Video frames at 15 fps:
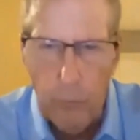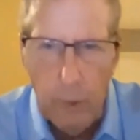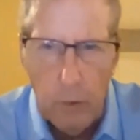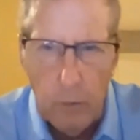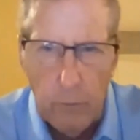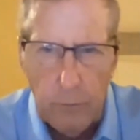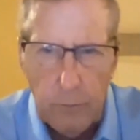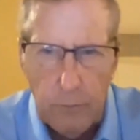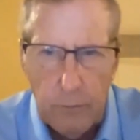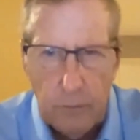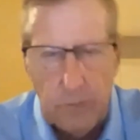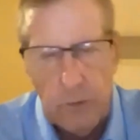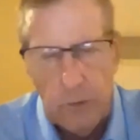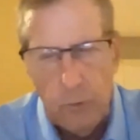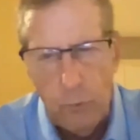those,
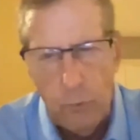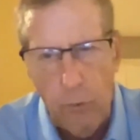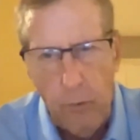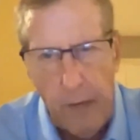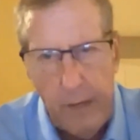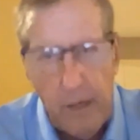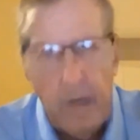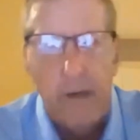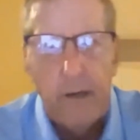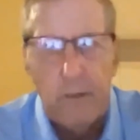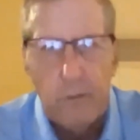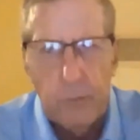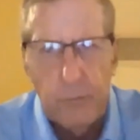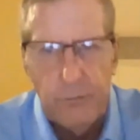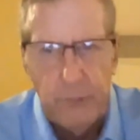the chloride ion
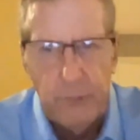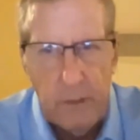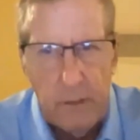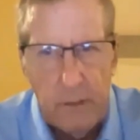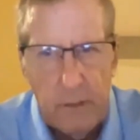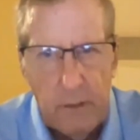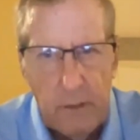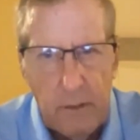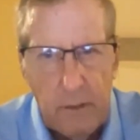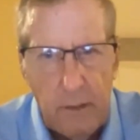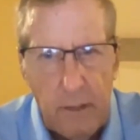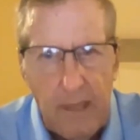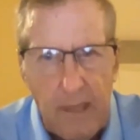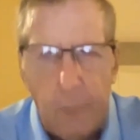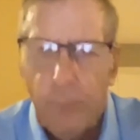goes in
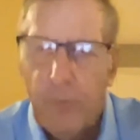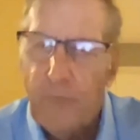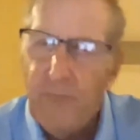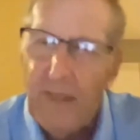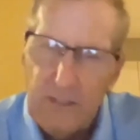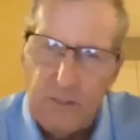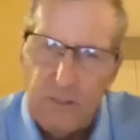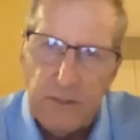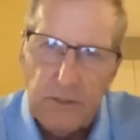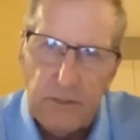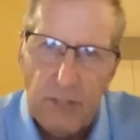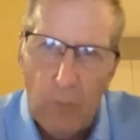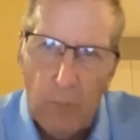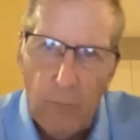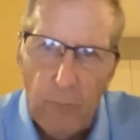and it prevents the
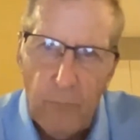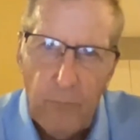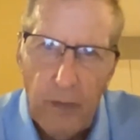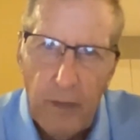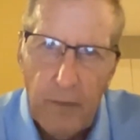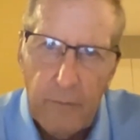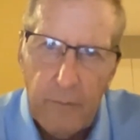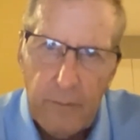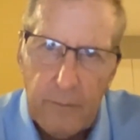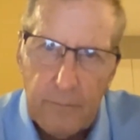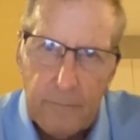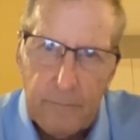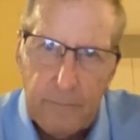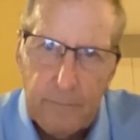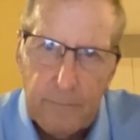cell from firing.
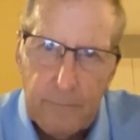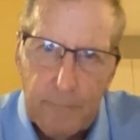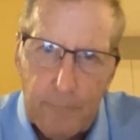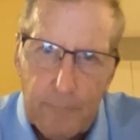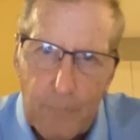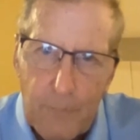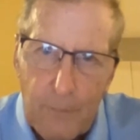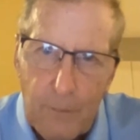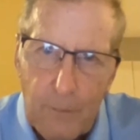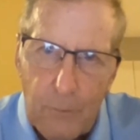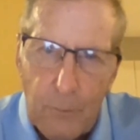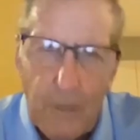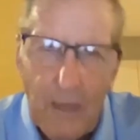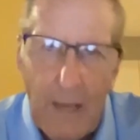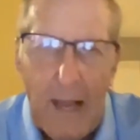So
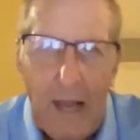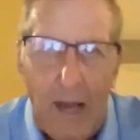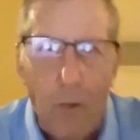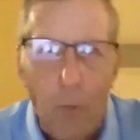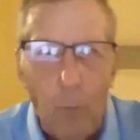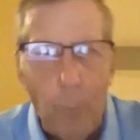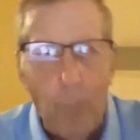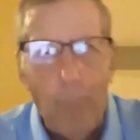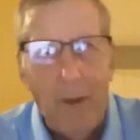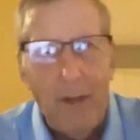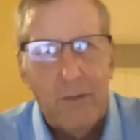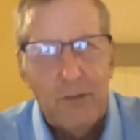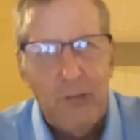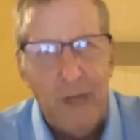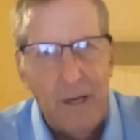now, by
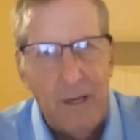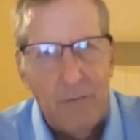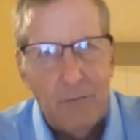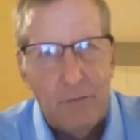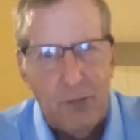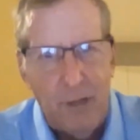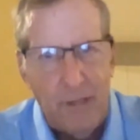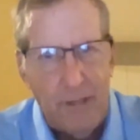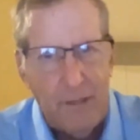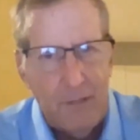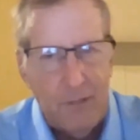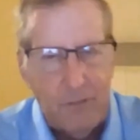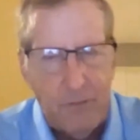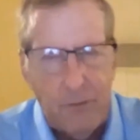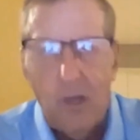shining
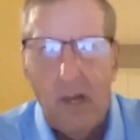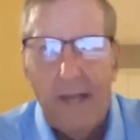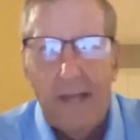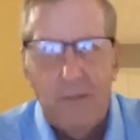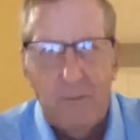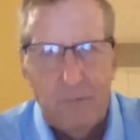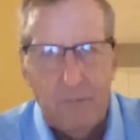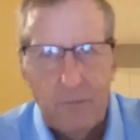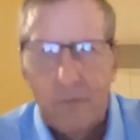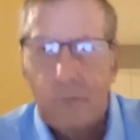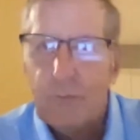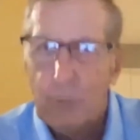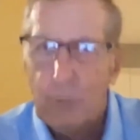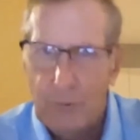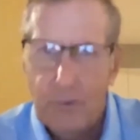different light
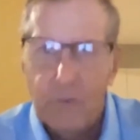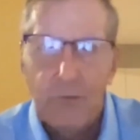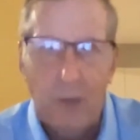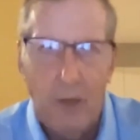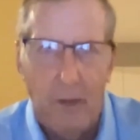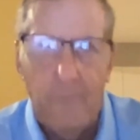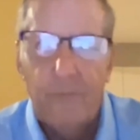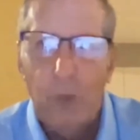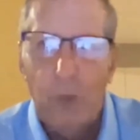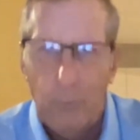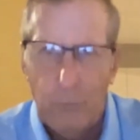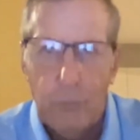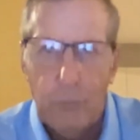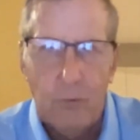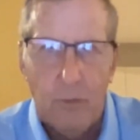sources on
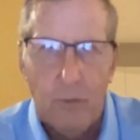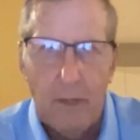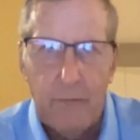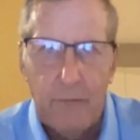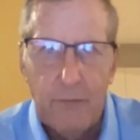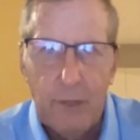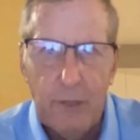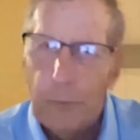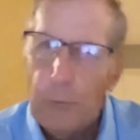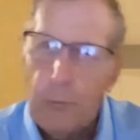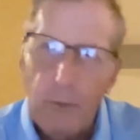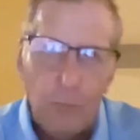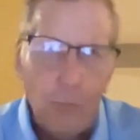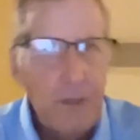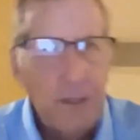those neurons, you
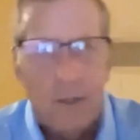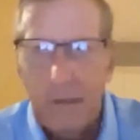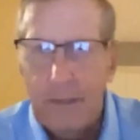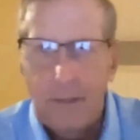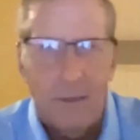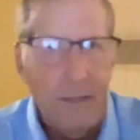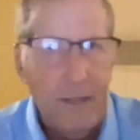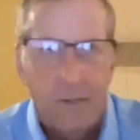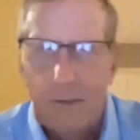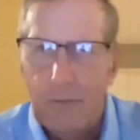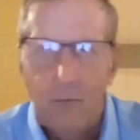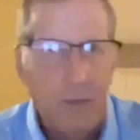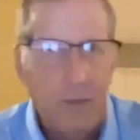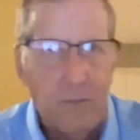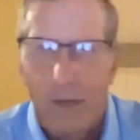can regulate the
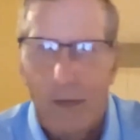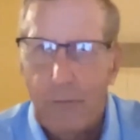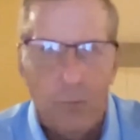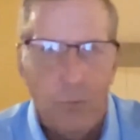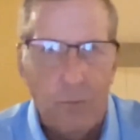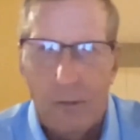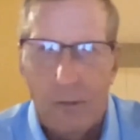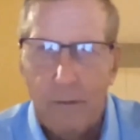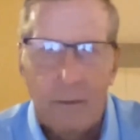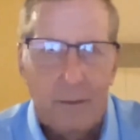activity of that neuron.